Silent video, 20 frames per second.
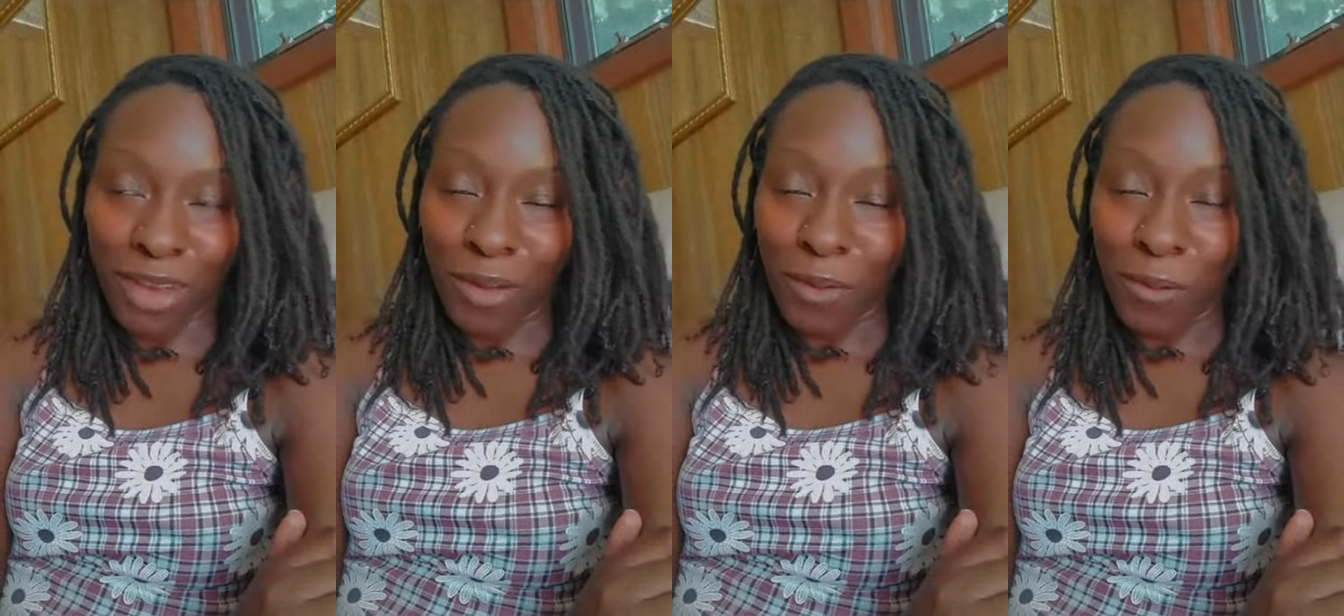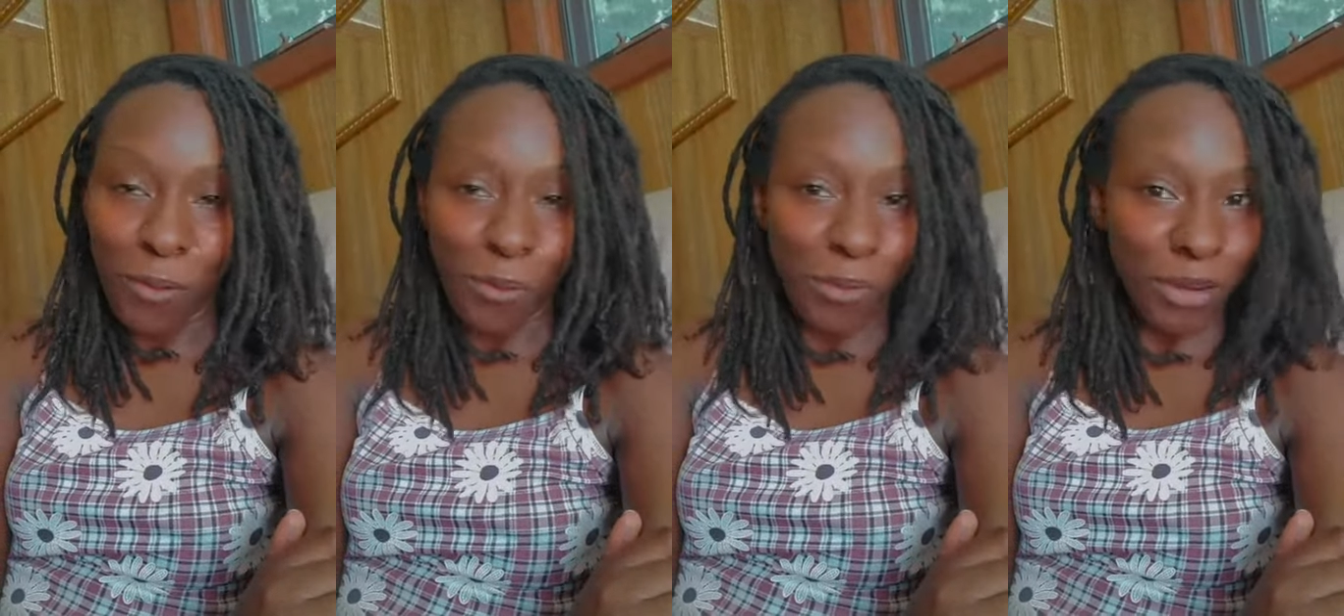
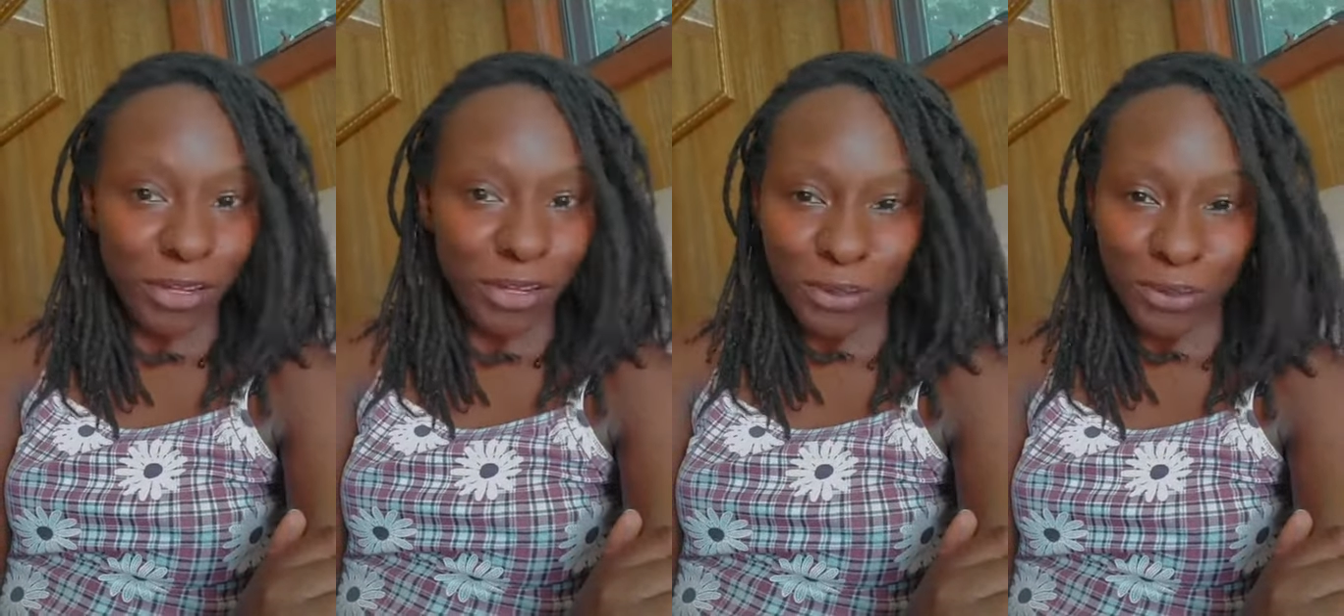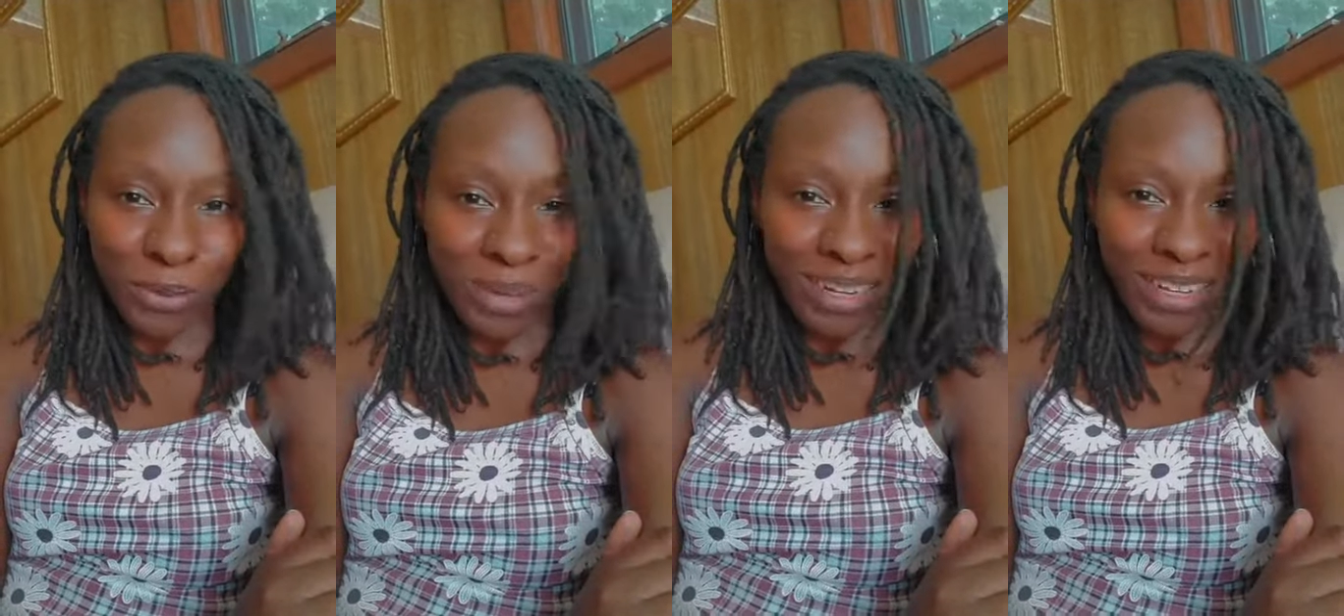what are
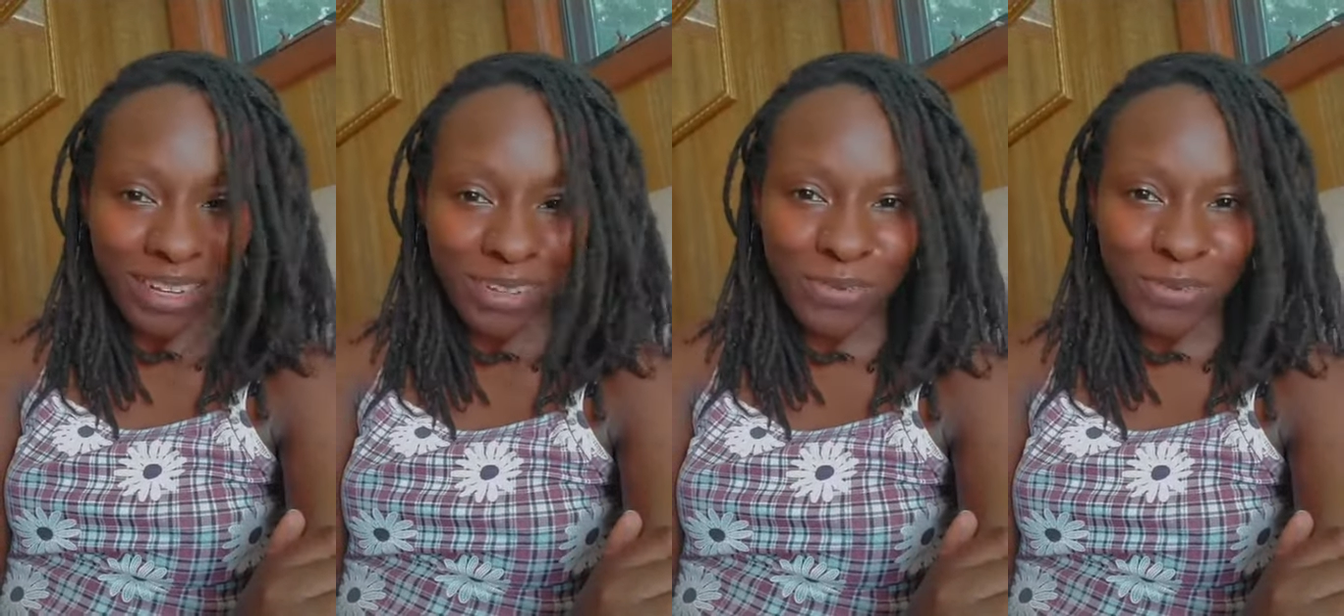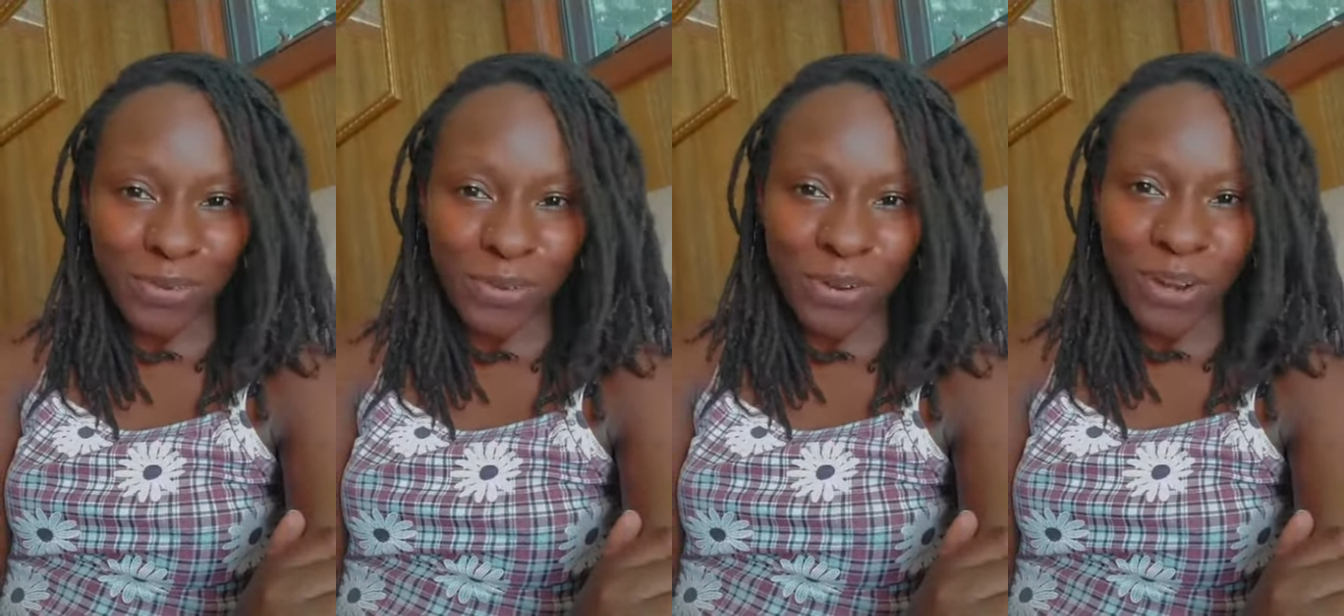you waiting
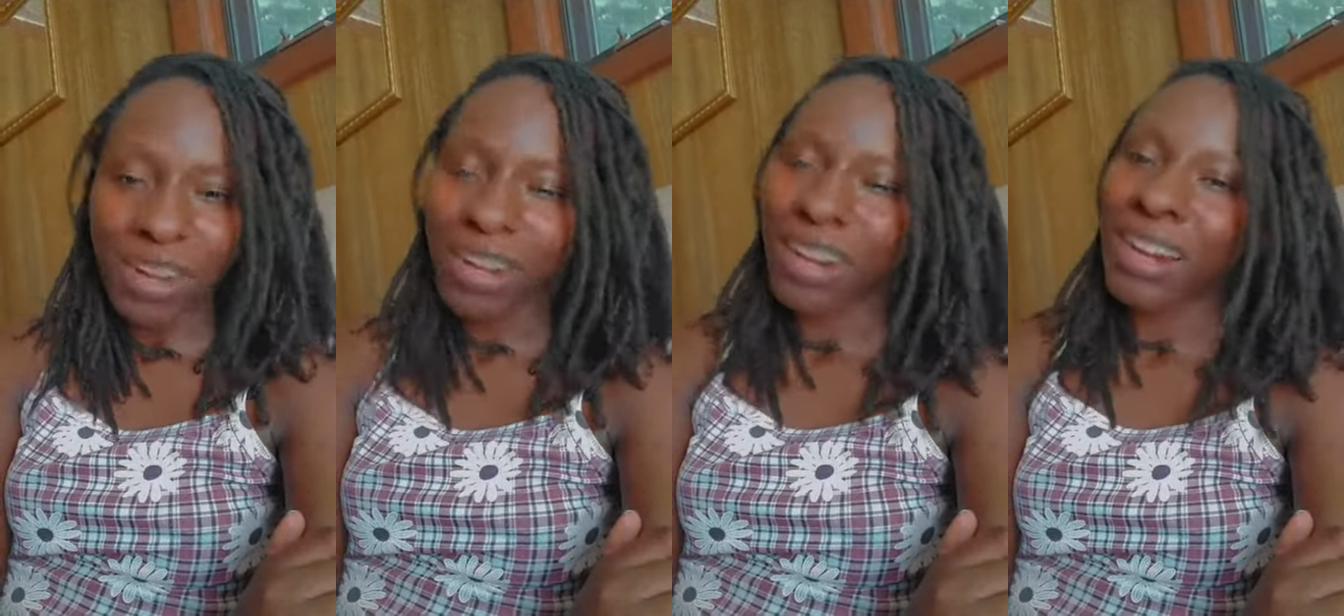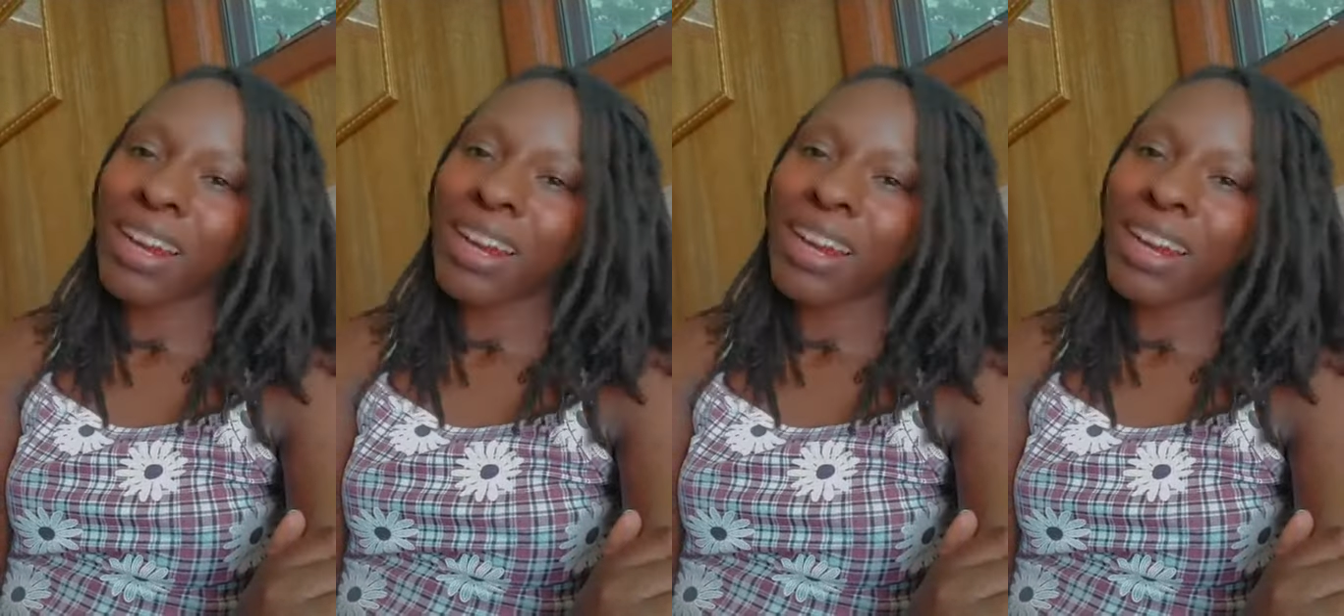for?